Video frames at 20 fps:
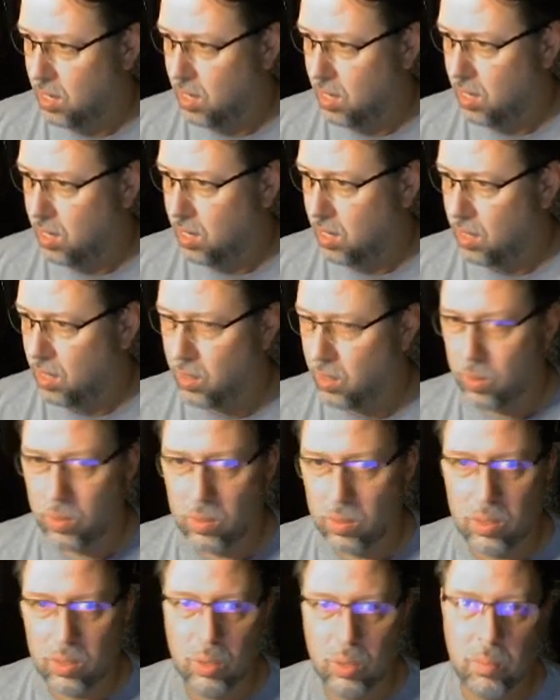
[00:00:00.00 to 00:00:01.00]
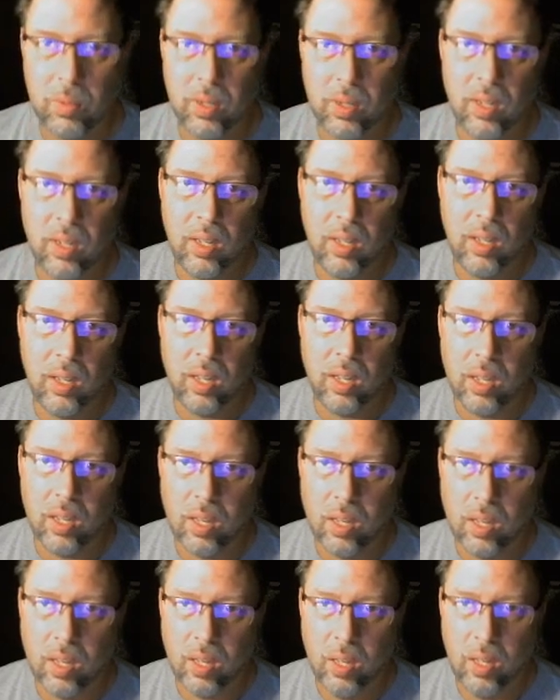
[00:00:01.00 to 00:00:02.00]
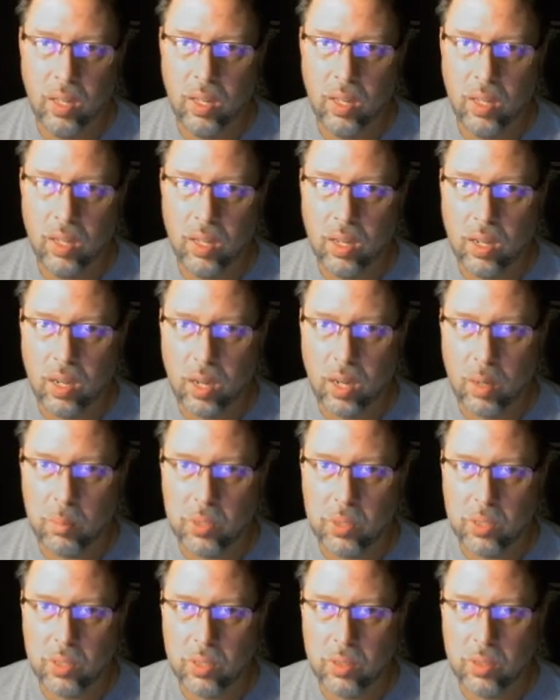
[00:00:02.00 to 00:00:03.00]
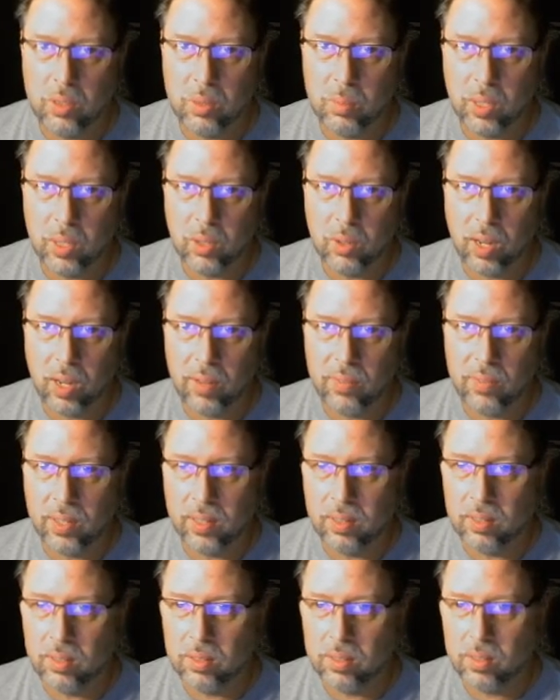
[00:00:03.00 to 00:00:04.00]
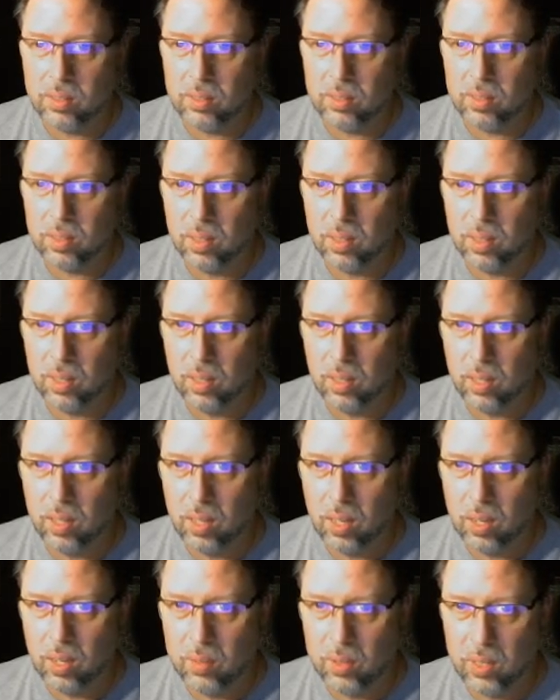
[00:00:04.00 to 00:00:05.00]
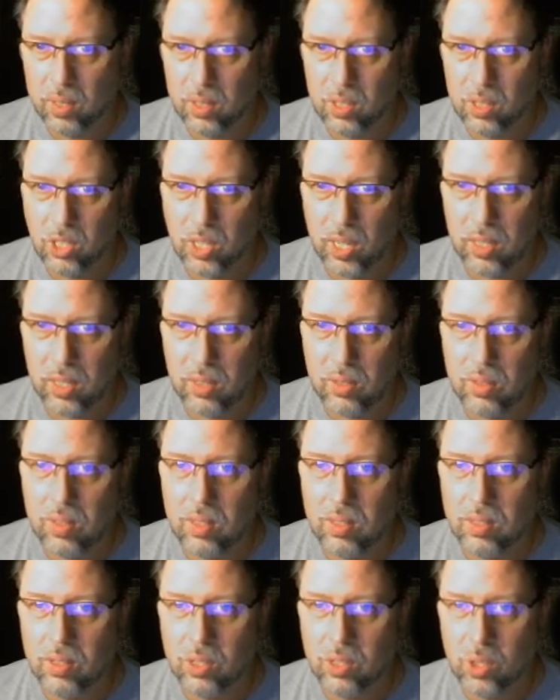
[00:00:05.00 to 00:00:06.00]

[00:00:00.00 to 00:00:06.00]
go into my options, my graphics. I'm going to change this to a